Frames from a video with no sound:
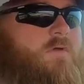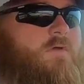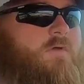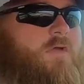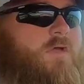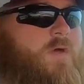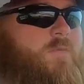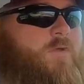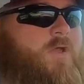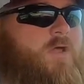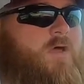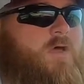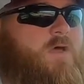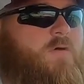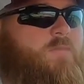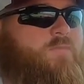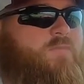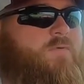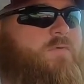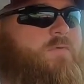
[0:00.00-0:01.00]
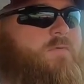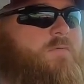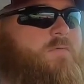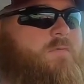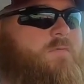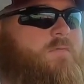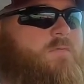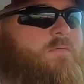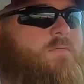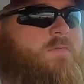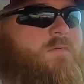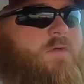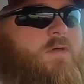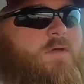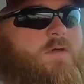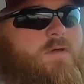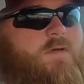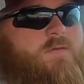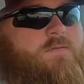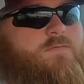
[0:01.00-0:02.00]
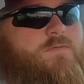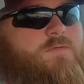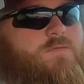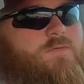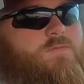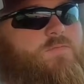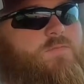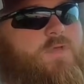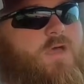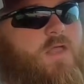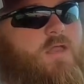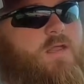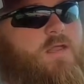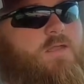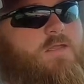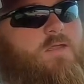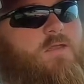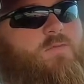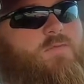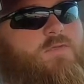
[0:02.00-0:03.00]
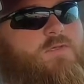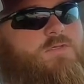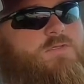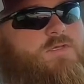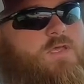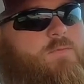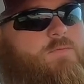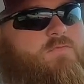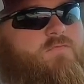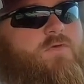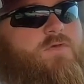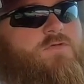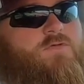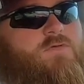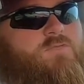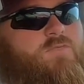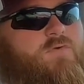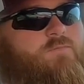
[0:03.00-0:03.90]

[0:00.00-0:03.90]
coming up. Just got to get done with this subdivision.